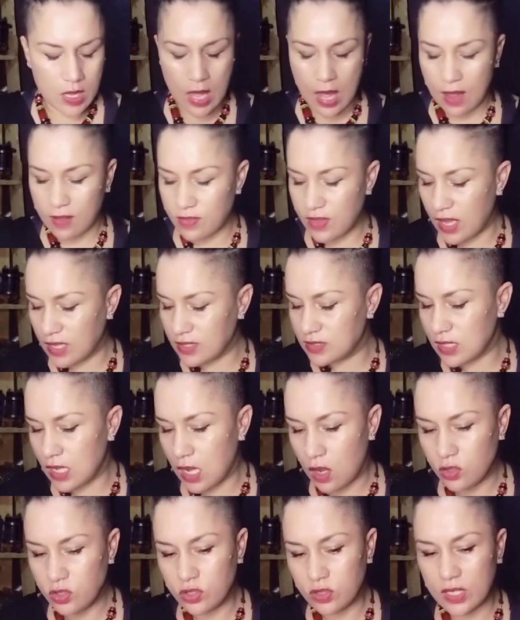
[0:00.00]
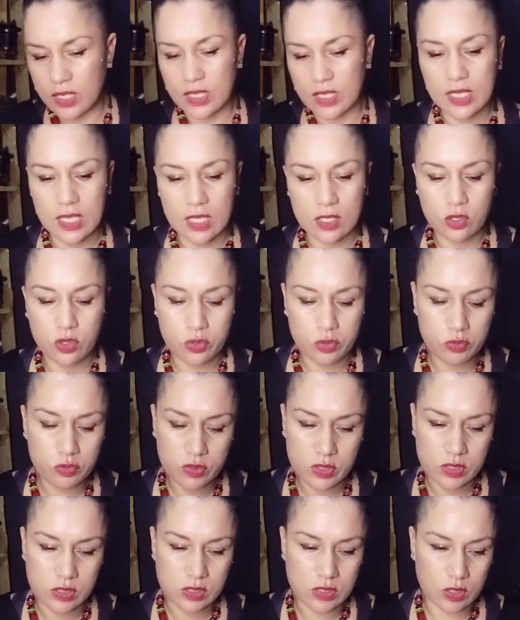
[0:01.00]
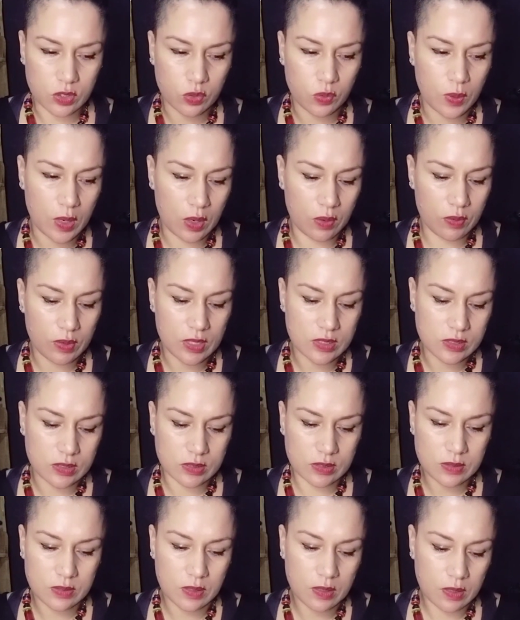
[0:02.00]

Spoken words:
And that's how you're going to get through this, Aquarius.